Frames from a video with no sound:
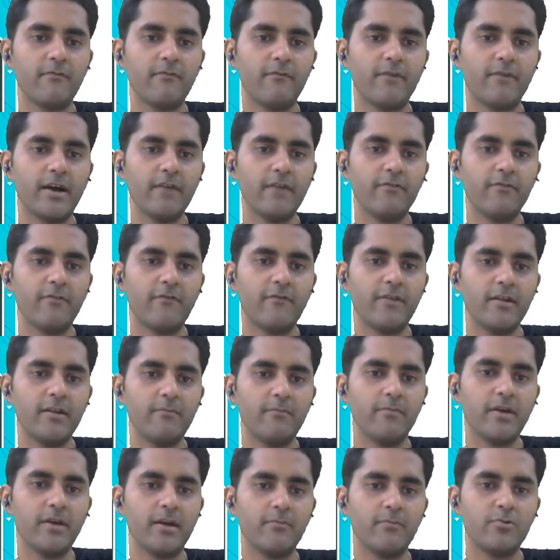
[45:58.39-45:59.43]
5:15
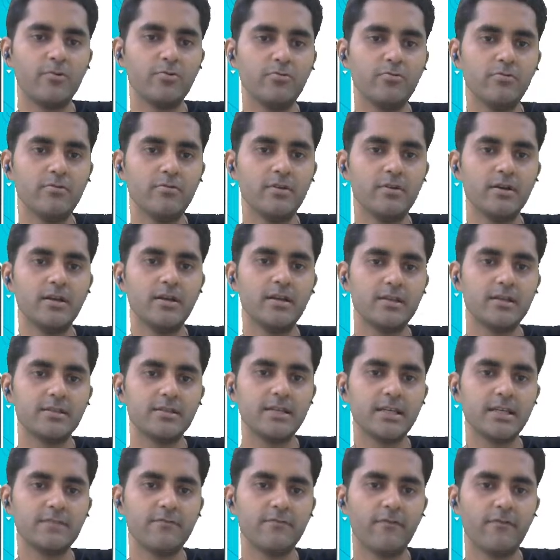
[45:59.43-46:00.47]
p.m.
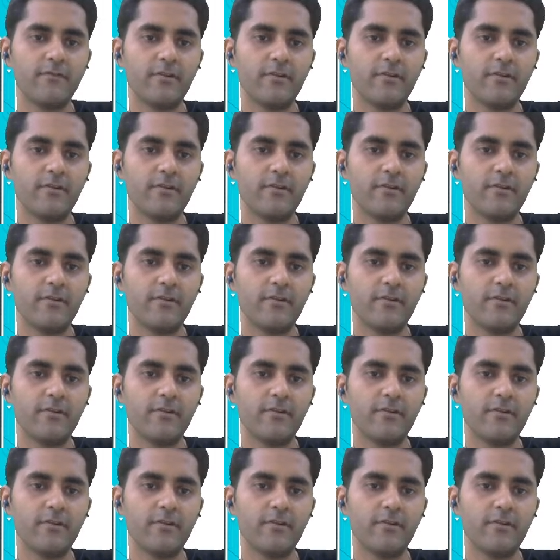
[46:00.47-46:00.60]
6:15.